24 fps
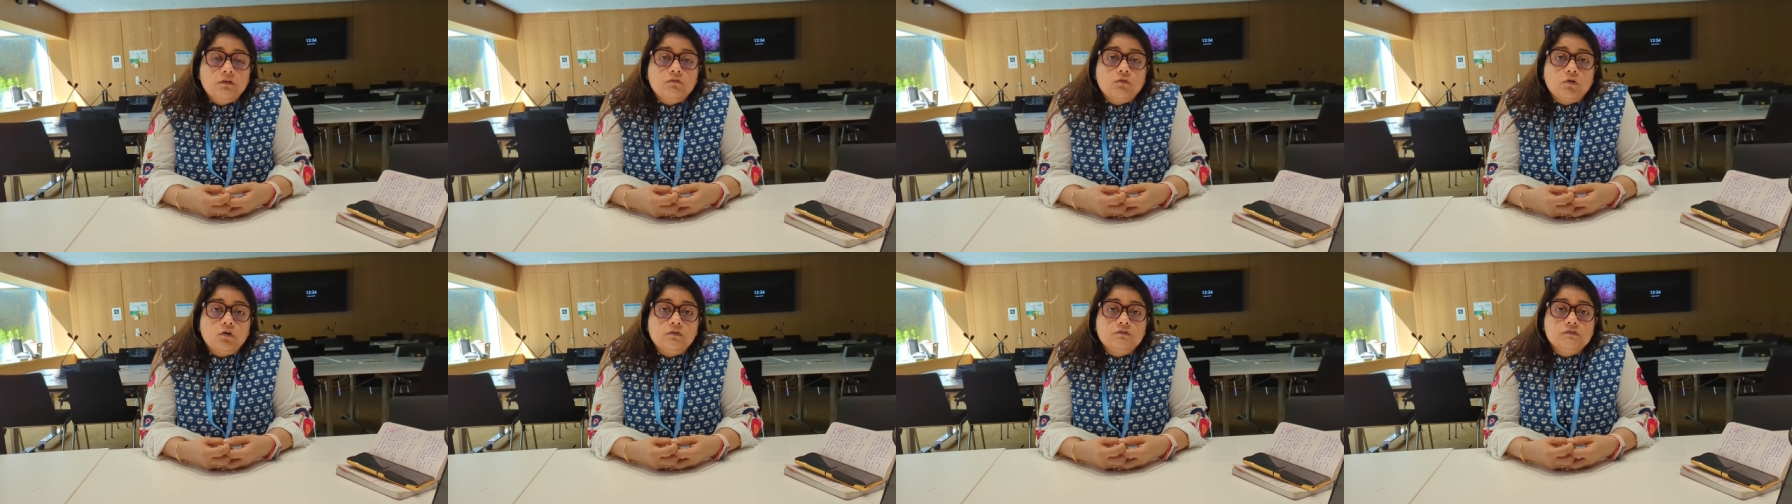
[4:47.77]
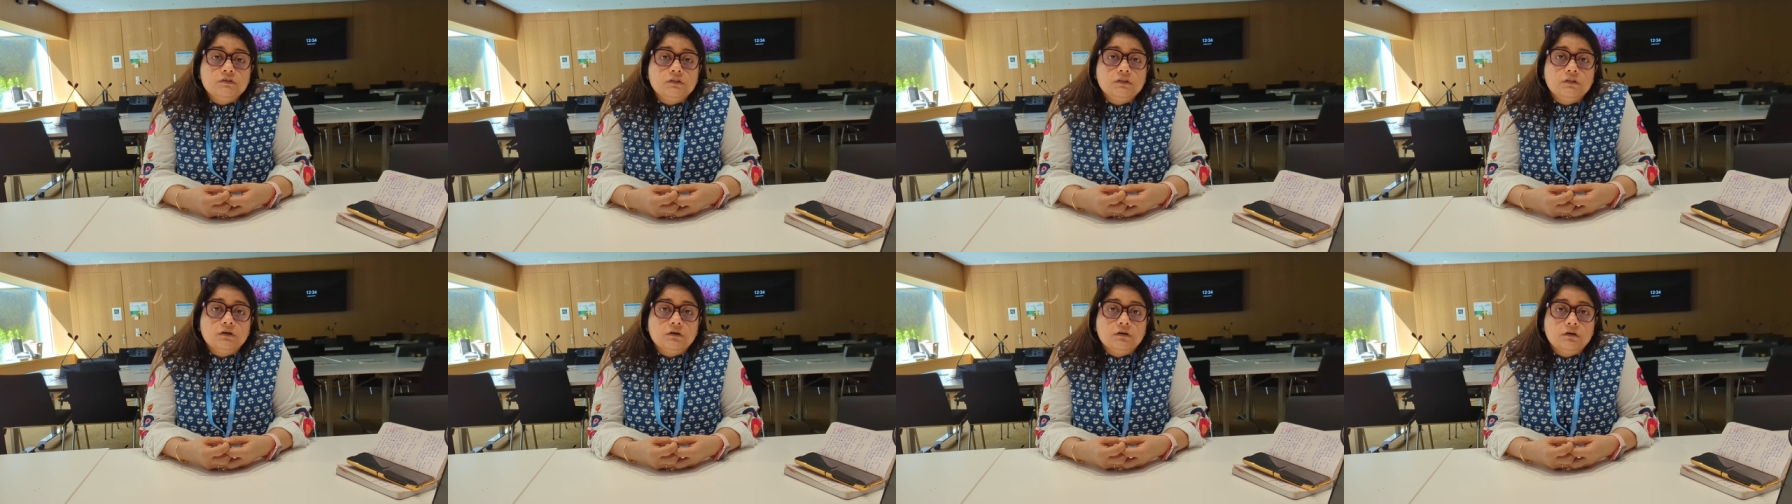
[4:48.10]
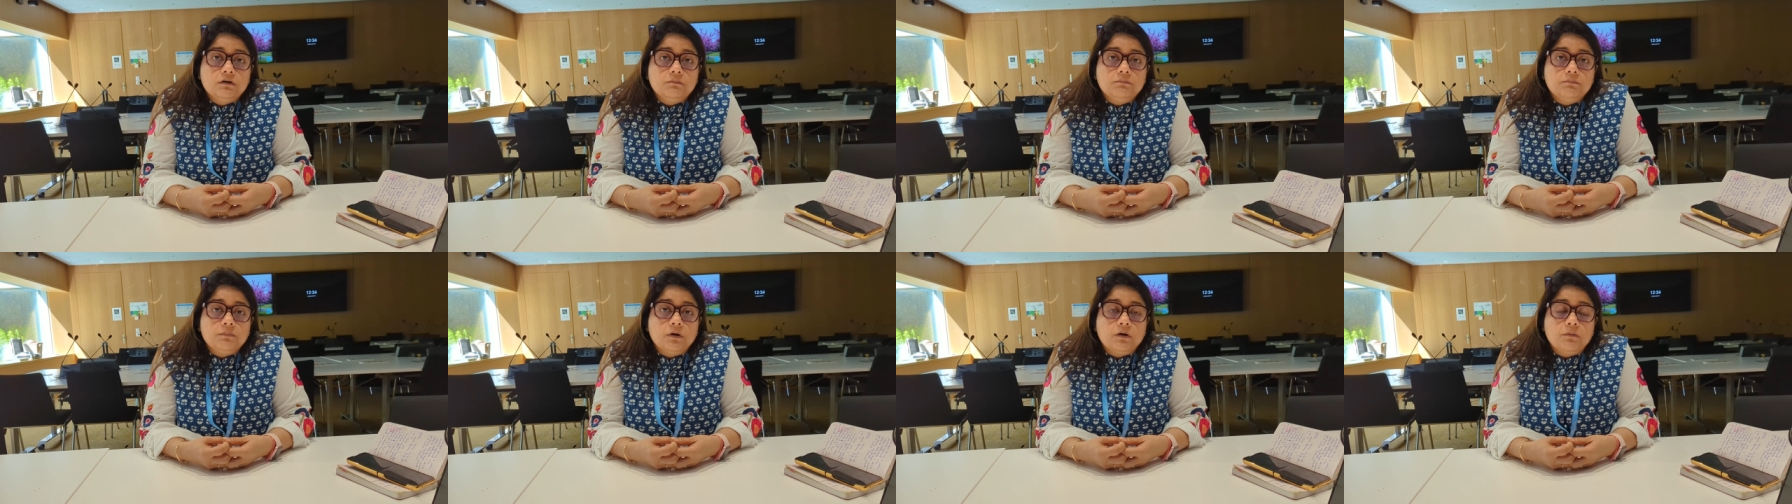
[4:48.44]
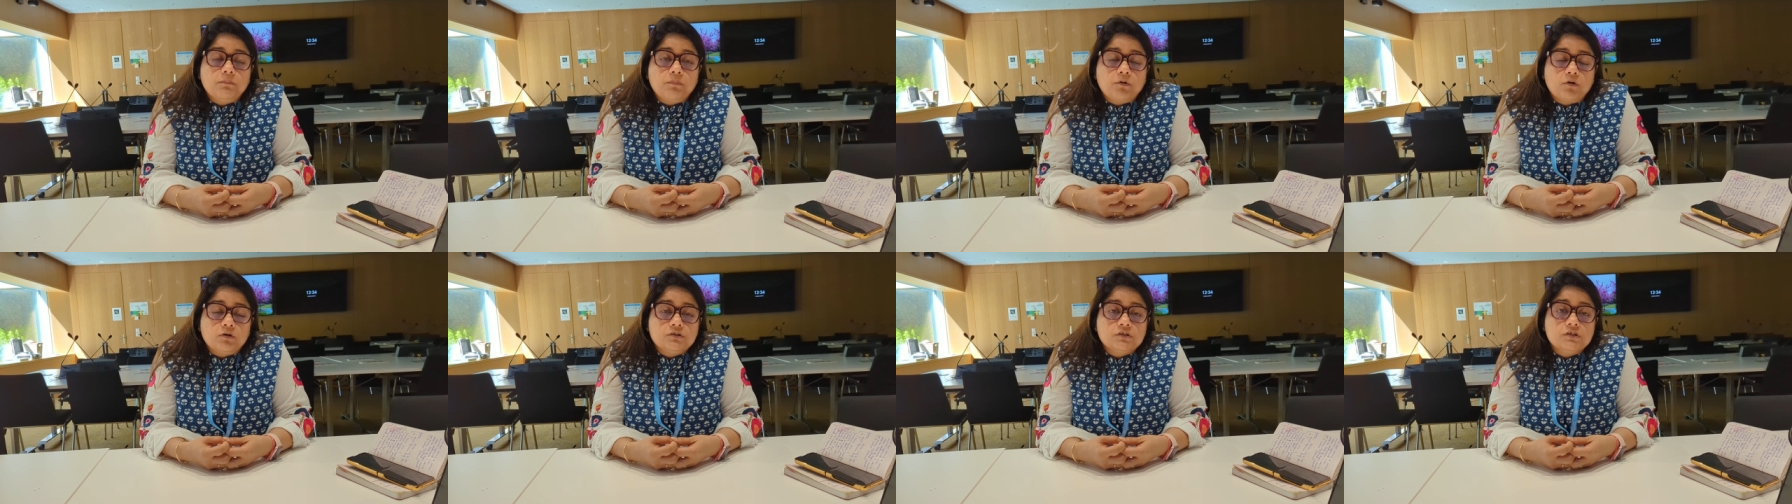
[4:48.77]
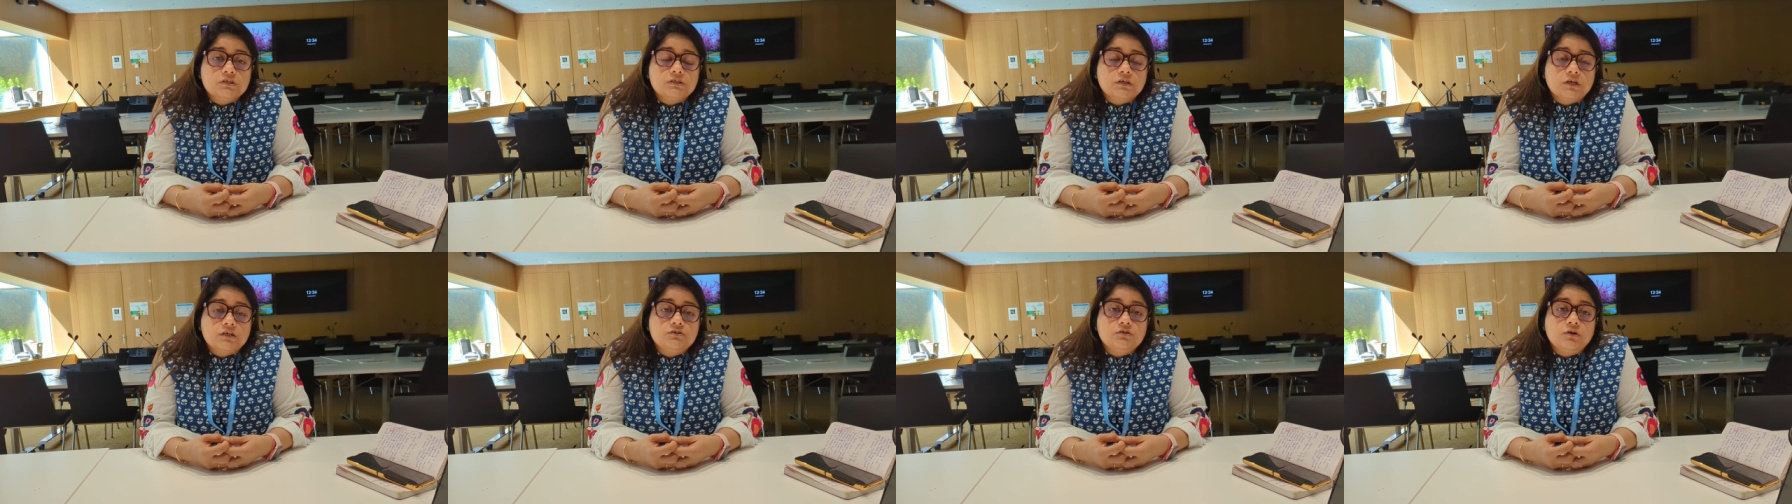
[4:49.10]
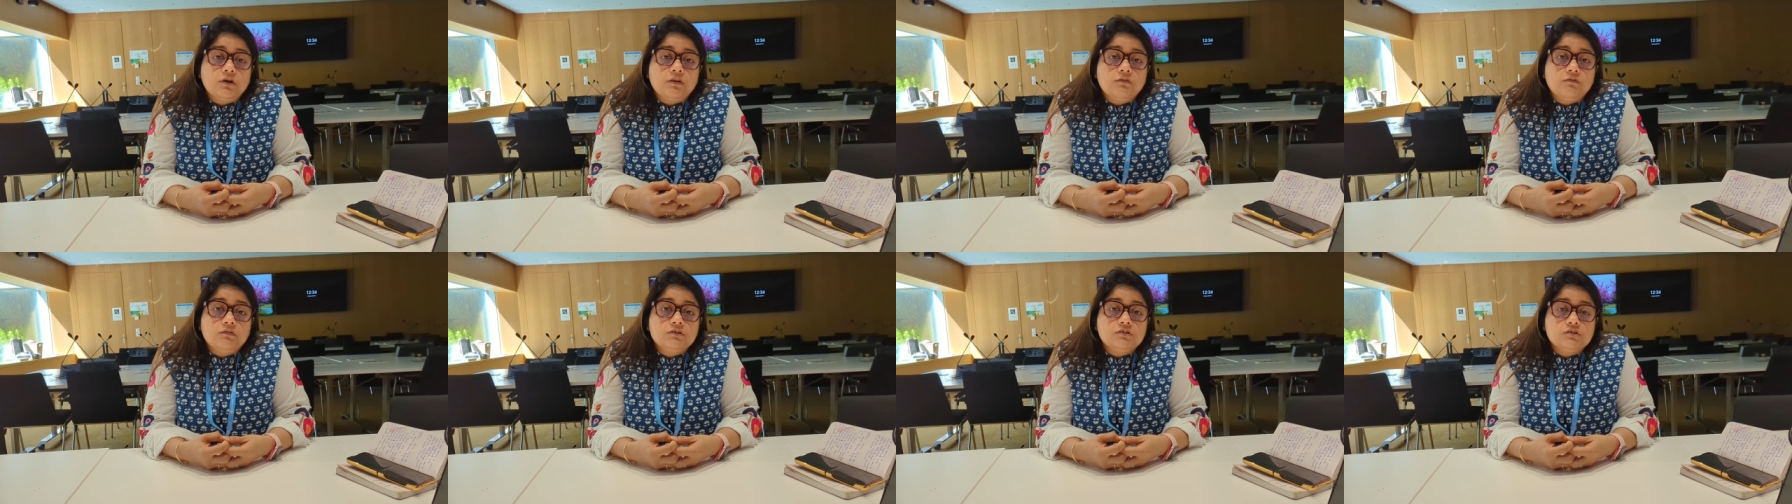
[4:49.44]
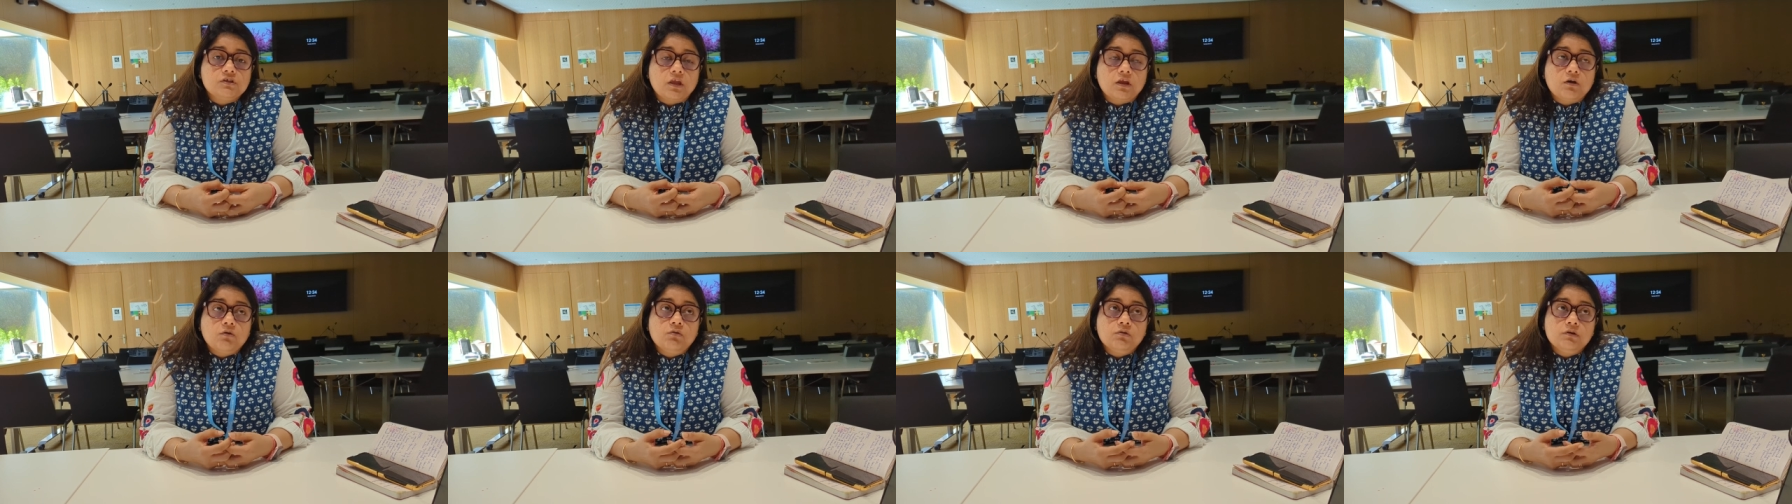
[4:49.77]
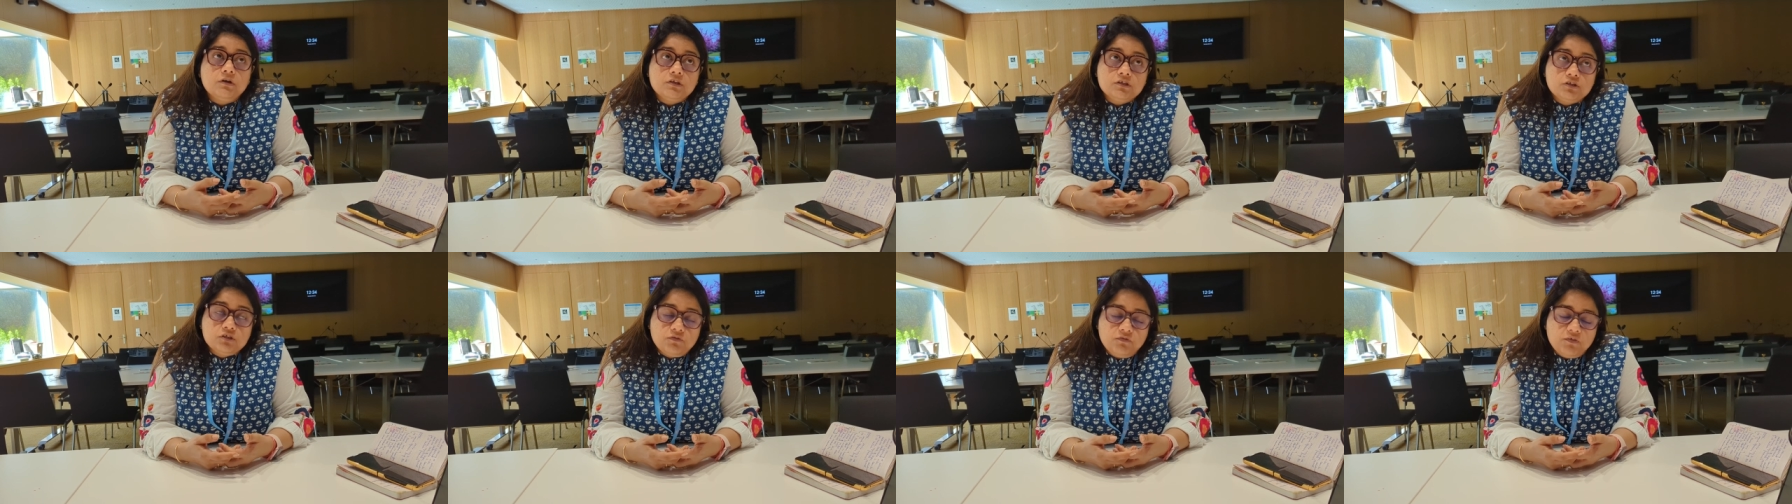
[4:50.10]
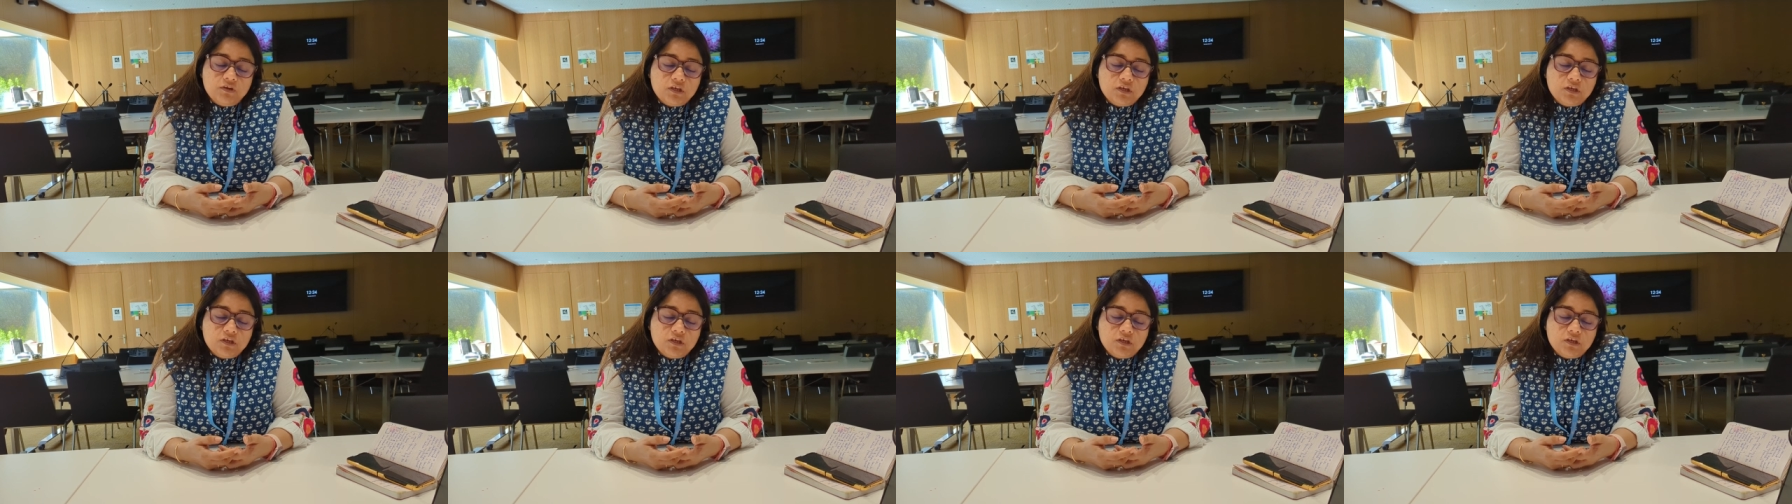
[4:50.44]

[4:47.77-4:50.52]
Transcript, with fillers: involved in the process as relevant stakeholders.